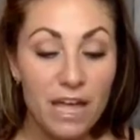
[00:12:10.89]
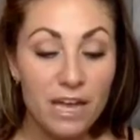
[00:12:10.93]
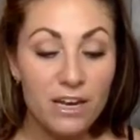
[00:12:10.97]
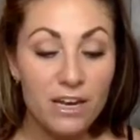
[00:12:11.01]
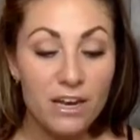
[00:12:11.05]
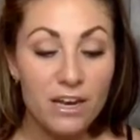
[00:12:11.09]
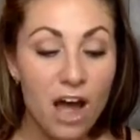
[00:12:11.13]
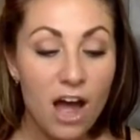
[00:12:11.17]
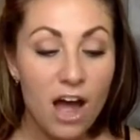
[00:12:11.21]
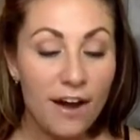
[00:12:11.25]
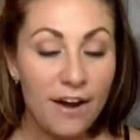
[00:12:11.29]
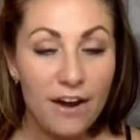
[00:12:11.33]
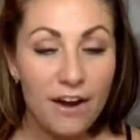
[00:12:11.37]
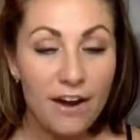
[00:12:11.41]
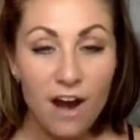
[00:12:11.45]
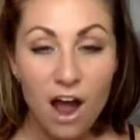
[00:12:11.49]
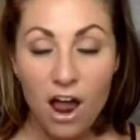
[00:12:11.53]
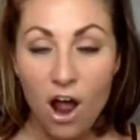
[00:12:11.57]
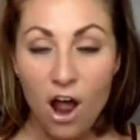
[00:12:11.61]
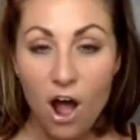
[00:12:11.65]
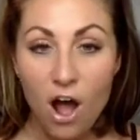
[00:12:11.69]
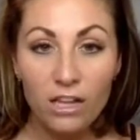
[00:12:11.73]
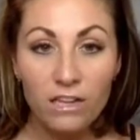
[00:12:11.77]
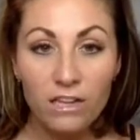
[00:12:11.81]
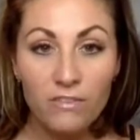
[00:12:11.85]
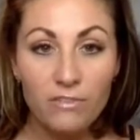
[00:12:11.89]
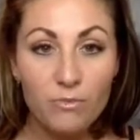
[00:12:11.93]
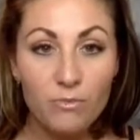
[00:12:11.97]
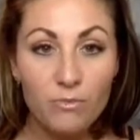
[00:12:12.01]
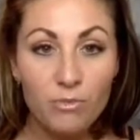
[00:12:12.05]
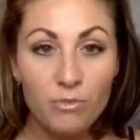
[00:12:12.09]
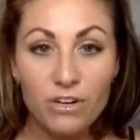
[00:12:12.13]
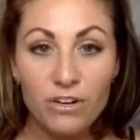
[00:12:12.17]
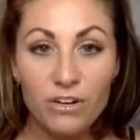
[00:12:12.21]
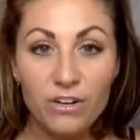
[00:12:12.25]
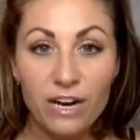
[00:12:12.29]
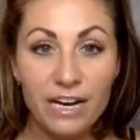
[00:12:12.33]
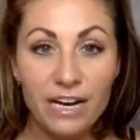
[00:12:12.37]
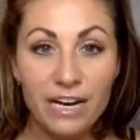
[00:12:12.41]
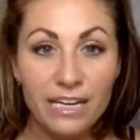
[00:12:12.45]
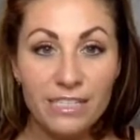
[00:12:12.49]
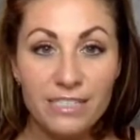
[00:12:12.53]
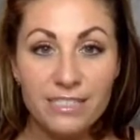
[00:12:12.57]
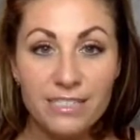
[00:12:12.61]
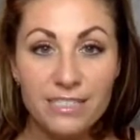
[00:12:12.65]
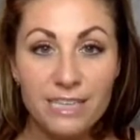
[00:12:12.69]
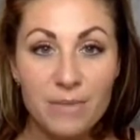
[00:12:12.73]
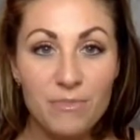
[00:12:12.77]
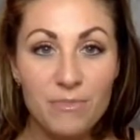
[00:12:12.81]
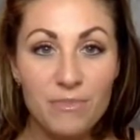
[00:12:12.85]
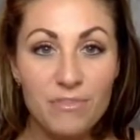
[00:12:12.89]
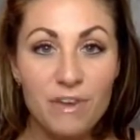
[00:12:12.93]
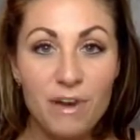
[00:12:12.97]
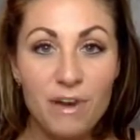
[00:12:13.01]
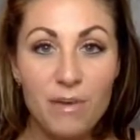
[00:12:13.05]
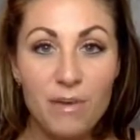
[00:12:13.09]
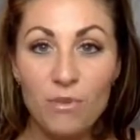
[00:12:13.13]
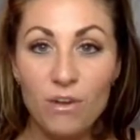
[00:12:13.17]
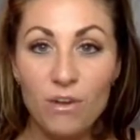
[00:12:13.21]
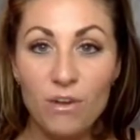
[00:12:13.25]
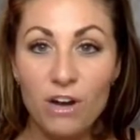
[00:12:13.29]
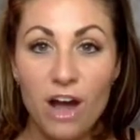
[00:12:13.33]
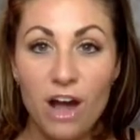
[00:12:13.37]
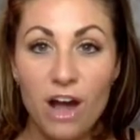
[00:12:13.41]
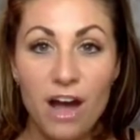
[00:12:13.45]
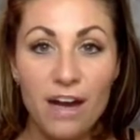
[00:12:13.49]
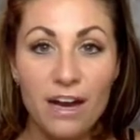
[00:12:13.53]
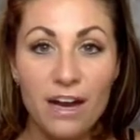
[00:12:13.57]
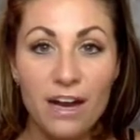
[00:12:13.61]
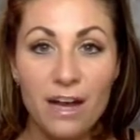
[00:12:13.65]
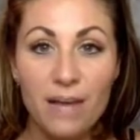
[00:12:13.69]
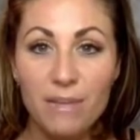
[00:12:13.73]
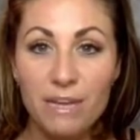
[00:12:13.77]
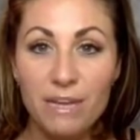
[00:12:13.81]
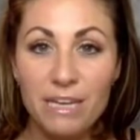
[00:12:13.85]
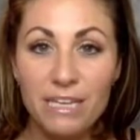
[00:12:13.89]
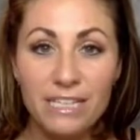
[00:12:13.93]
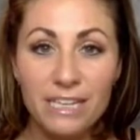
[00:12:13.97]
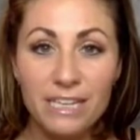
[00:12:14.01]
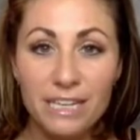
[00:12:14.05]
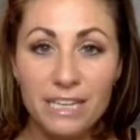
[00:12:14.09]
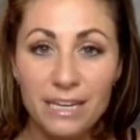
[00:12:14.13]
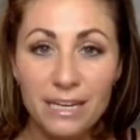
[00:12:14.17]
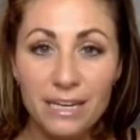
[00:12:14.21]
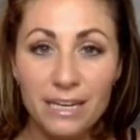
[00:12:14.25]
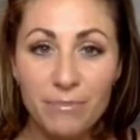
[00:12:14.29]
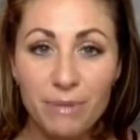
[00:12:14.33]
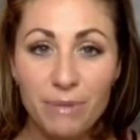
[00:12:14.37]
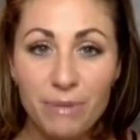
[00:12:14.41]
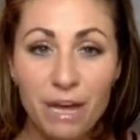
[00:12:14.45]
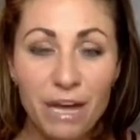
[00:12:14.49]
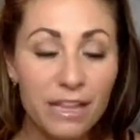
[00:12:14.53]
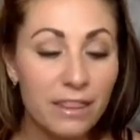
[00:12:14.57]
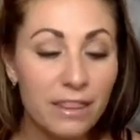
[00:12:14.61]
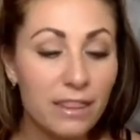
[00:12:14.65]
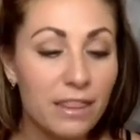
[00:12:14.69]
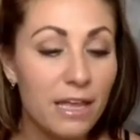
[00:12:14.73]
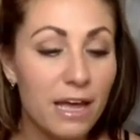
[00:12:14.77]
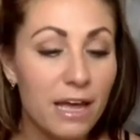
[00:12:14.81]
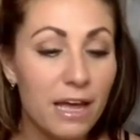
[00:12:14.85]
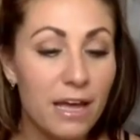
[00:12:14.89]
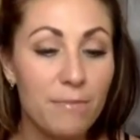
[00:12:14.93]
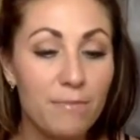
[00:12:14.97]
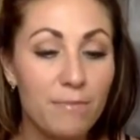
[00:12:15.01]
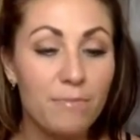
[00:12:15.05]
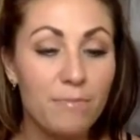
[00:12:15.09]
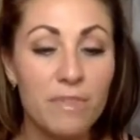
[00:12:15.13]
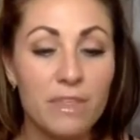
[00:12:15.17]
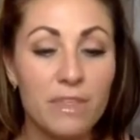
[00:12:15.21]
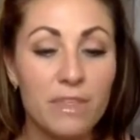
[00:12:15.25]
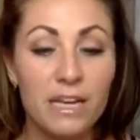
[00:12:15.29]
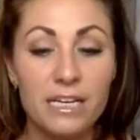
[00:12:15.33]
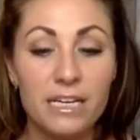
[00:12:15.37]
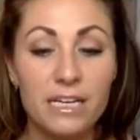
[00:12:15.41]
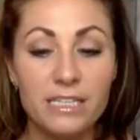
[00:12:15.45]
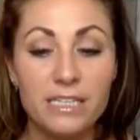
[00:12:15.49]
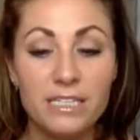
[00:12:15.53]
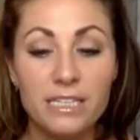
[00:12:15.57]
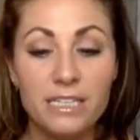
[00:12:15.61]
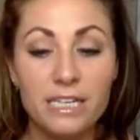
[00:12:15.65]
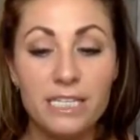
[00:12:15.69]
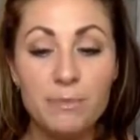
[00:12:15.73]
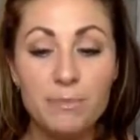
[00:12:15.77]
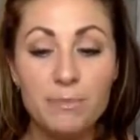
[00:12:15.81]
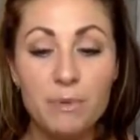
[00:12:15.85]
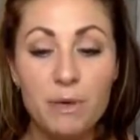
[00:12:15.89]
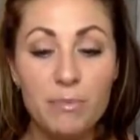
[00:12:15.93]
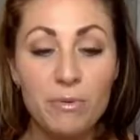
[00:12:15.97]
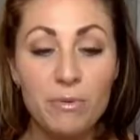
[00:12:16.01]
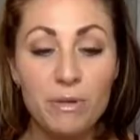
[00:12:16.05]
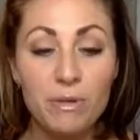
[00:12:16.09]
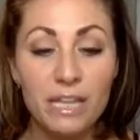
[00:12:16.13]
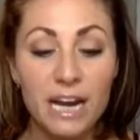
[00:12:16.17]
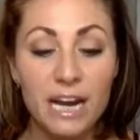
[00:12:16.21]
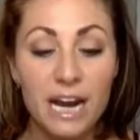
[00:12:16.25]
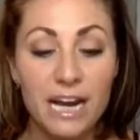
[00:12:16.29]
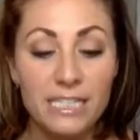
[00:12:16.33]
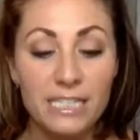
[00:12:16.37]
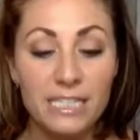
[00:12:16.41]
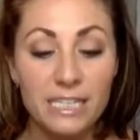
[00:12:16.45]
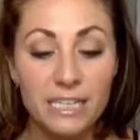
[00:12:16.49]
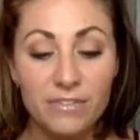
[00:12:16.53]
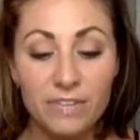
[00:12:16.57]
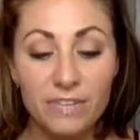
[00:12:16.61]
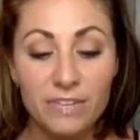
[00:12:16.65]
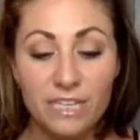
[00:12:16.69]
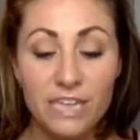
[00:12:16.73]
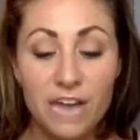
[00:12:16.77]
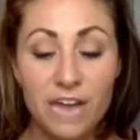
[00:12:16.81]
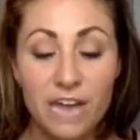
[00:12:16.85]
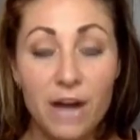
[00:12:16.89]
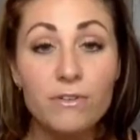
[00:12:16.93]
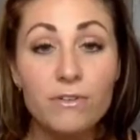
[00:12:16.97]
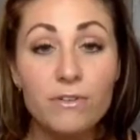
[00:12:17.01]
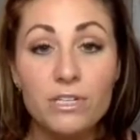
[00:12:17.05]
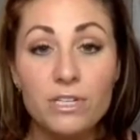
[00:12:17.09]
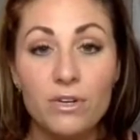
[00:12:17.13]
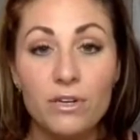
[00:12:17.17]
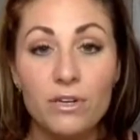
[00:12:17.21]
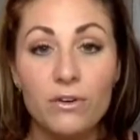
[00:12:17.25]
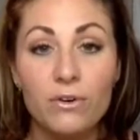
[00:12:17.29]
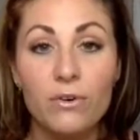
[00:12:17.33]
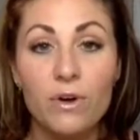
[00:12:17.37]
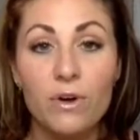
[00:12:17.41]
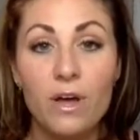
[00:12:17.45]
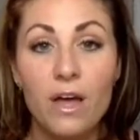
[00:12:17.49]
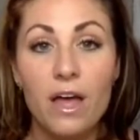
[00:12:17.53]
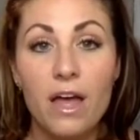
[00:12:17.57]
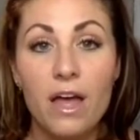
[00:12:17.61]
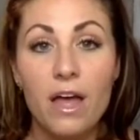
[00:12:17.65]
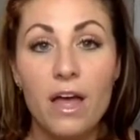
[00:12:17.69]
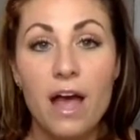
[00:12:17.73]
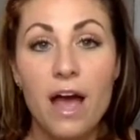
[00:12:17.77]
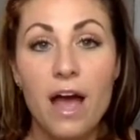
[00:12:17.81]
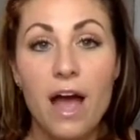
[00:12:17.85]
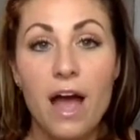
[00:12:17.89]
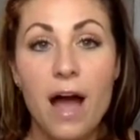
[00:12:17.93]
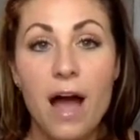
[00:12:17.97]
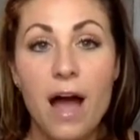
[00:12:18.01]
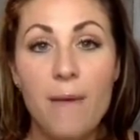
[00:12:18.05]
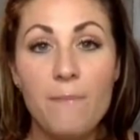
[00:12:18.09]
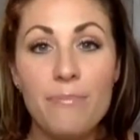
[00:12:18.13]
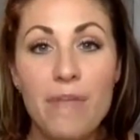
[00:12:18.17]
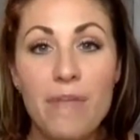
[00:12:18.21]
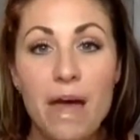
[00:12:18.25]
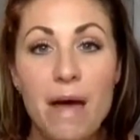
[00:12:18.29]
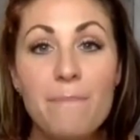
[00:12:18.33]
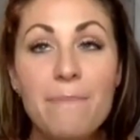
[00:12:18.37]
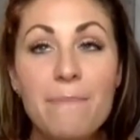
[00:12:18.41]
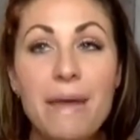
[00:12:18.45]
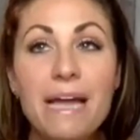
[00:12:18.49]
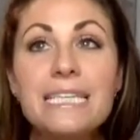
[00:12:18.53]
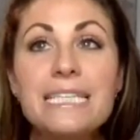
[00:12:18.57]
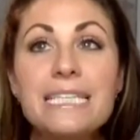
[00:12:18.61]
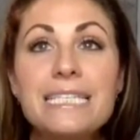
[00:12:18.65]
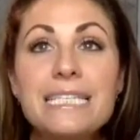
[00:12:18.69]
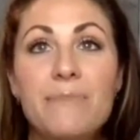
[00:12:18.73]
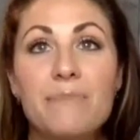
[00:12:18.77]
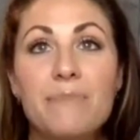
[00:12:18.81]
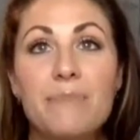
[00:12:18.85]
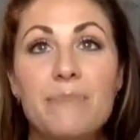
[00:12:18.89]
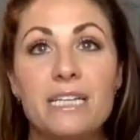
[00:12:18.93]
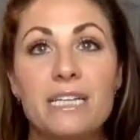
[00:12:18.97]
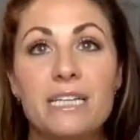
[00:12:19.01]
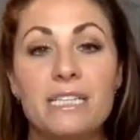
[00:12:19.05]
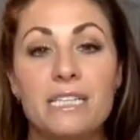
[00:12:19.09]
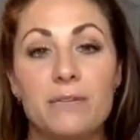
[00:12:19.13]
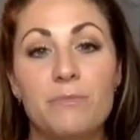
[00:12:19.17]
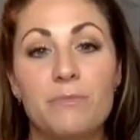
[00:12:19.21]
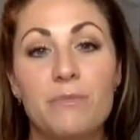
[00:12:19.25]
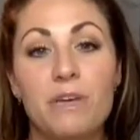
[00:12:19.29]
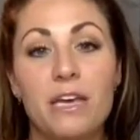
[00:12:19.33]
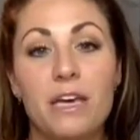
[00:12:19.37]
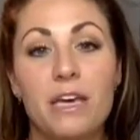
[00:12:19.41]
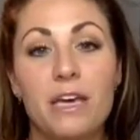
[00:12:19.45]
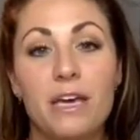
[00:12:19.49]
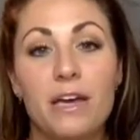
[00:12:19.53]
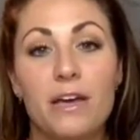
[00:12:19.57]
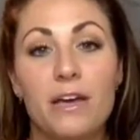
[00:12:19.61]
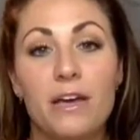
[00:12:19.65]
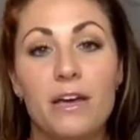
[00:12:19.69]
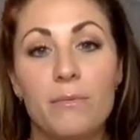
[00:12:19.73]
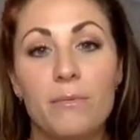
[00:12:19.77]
Not all of them were great. Some of them were not amazing, but the 6 people that I did reach out to, that meant something to me,